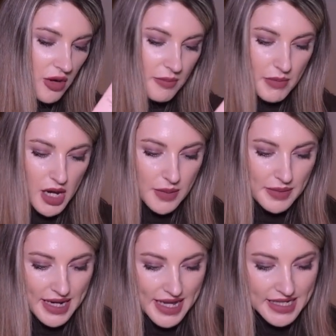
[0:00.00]

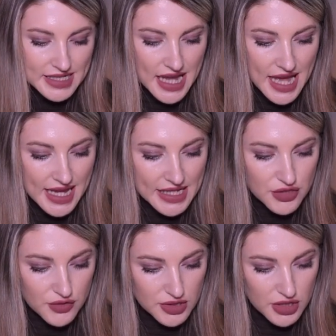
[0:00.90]
marmalade, and
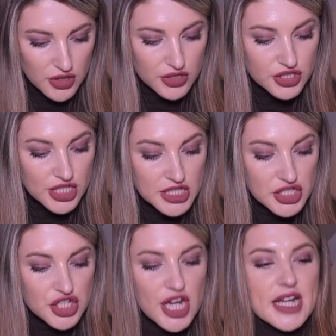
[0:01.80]
you've also got
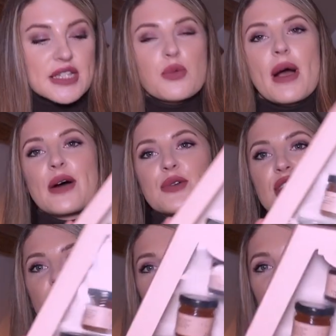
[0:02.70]
ginger as well.
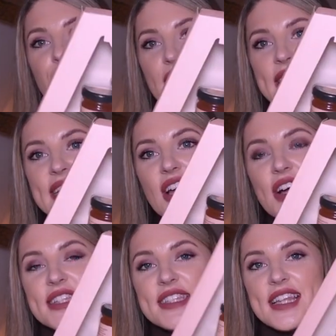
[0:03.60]
So a really
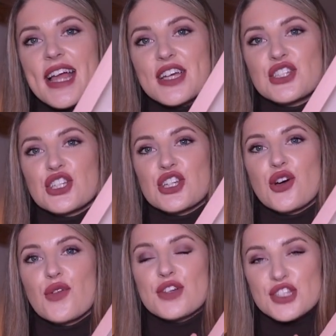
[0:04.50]
nice selection
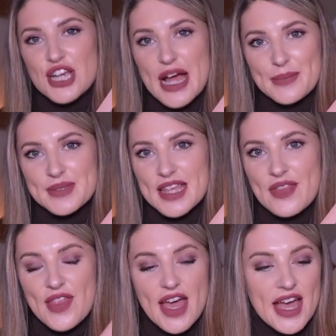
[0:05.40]
of jams
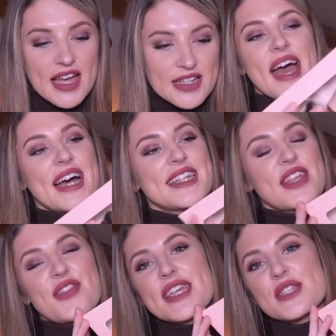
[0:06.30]
in there. And
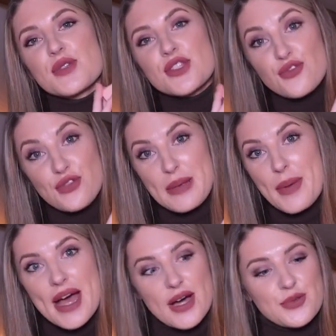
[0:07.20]
this was
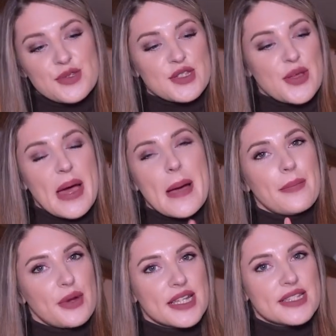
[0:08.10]
£3. So that
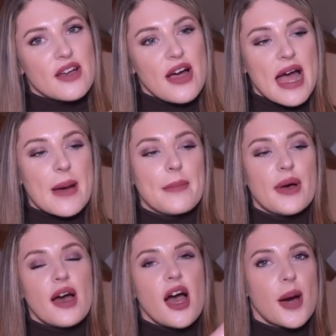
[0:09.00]
brings our
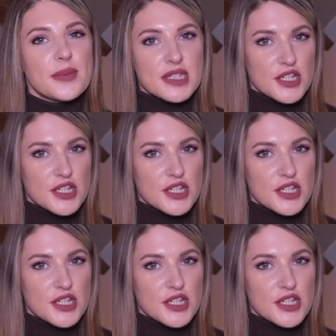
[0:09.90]
hamper up to